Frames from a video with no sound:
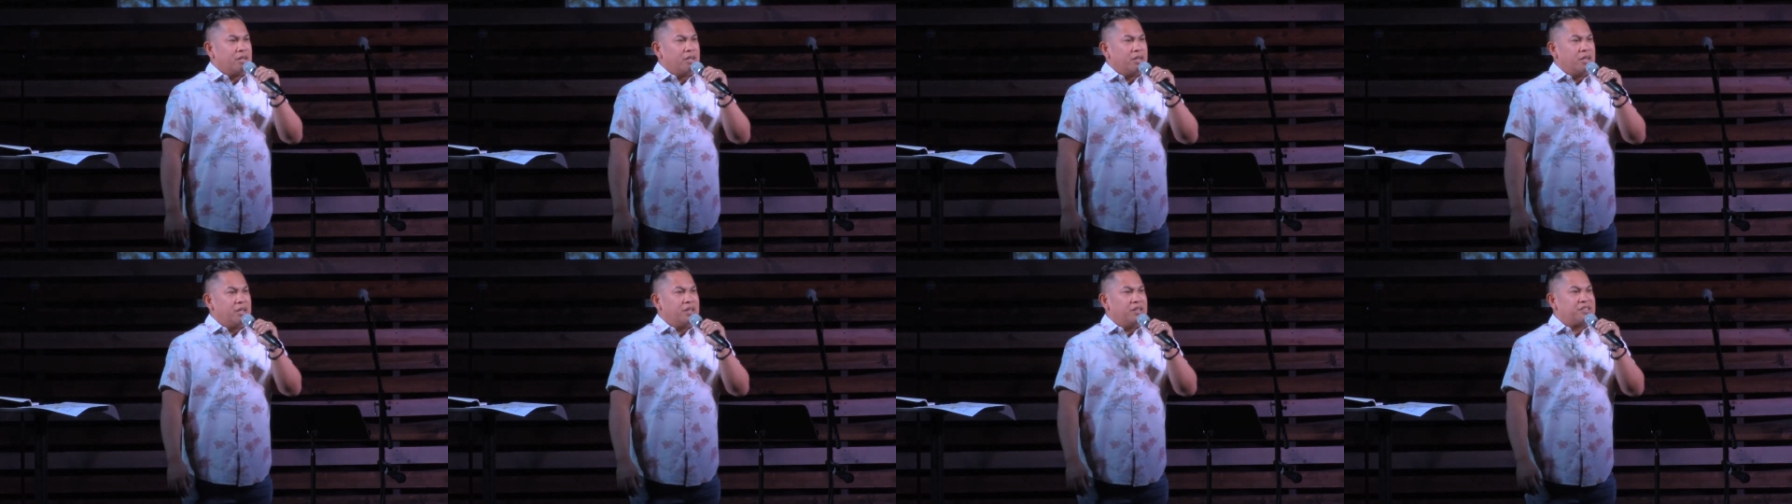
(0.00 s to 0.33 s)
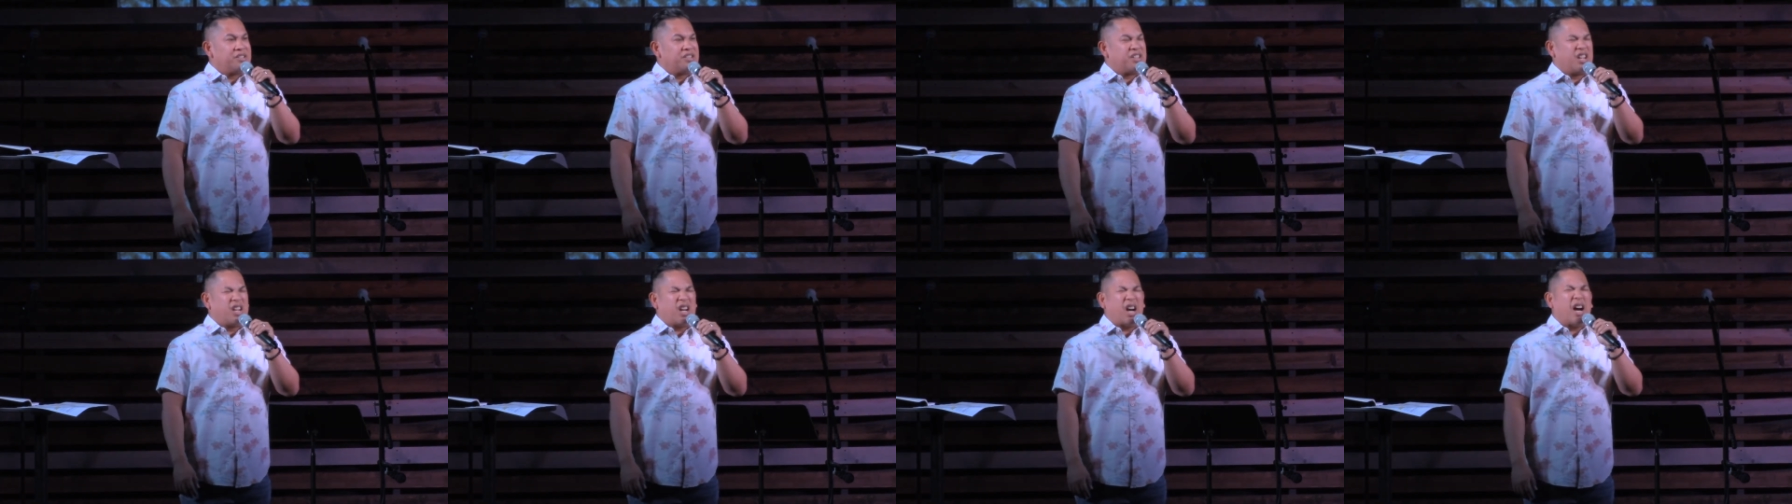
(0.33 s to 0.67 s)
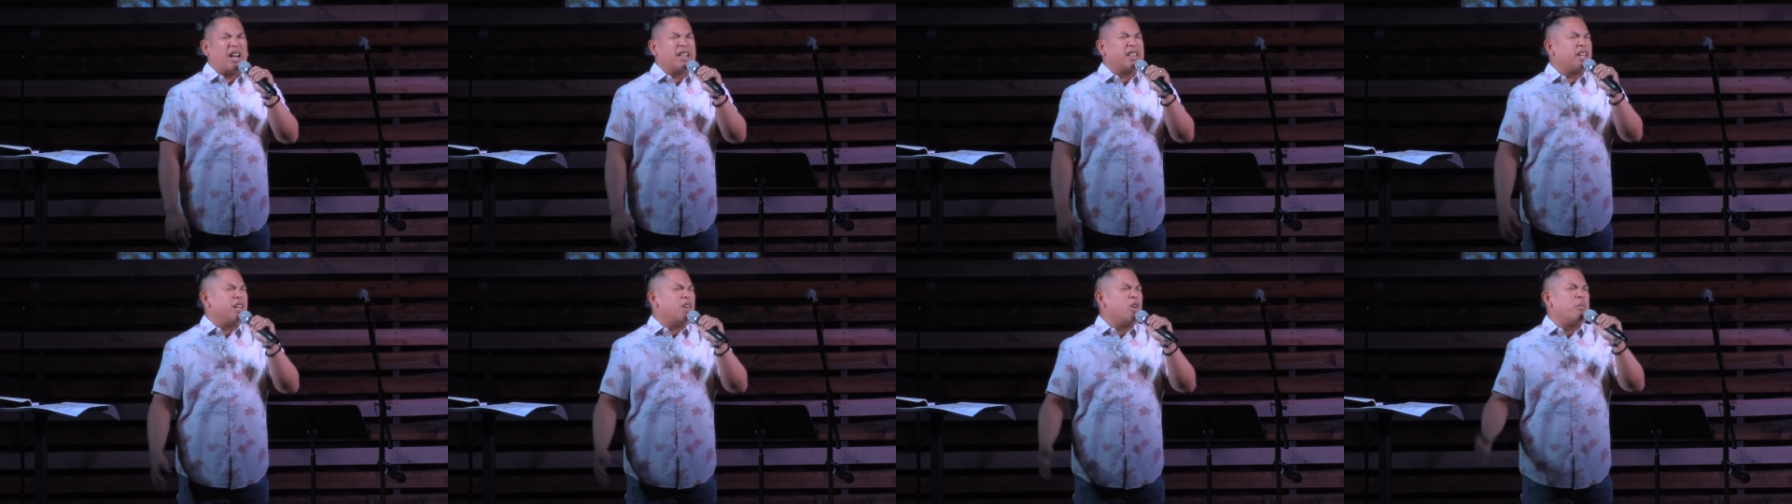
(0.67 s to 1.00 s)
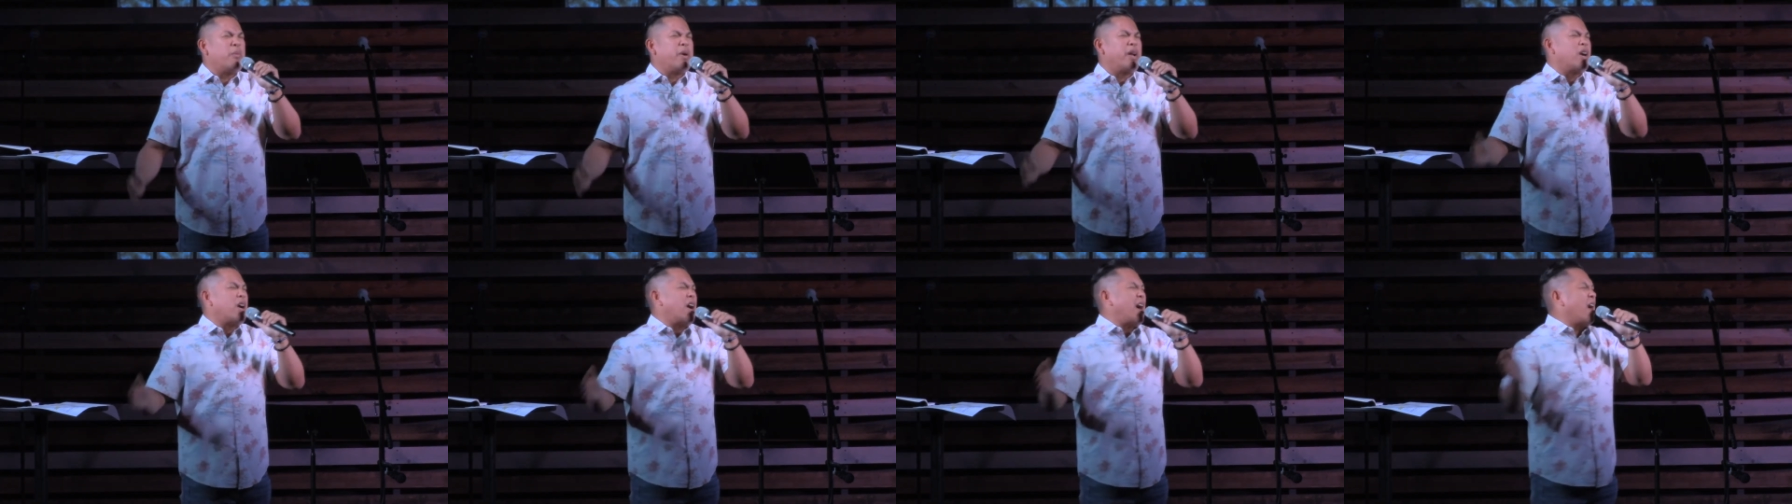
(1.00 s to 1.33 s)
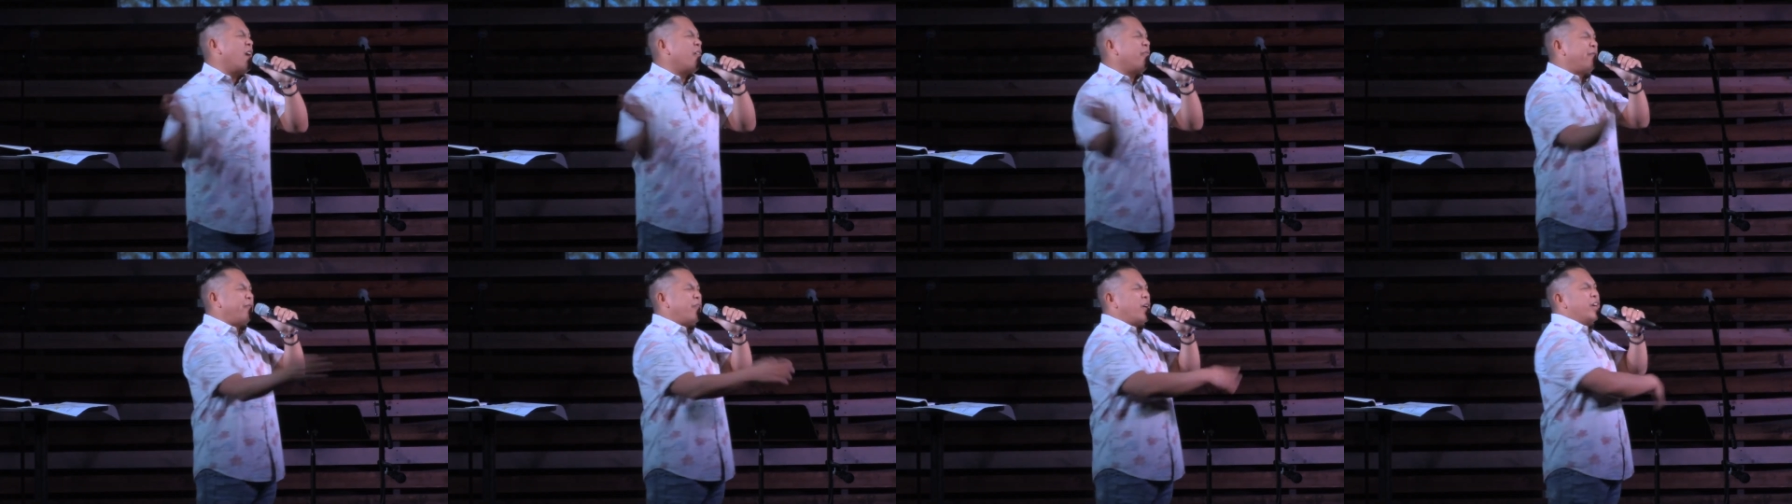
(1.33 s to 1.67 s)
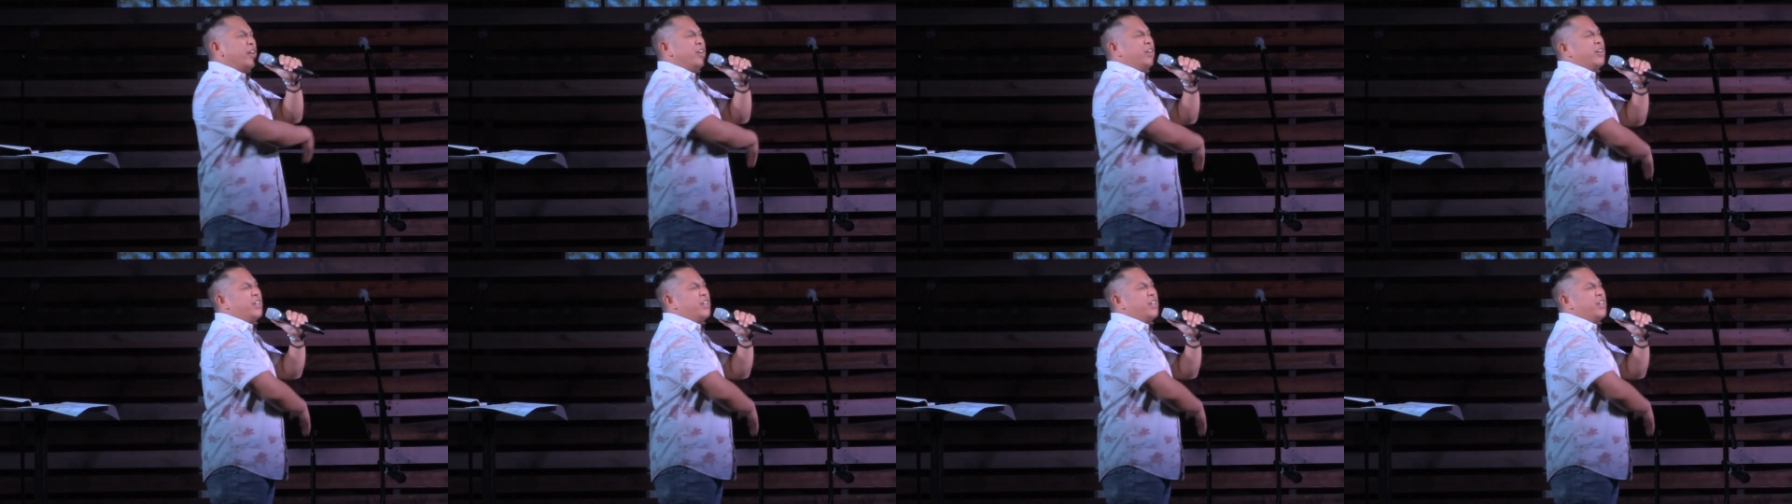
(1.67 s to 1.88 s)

He's the God that no matter how far your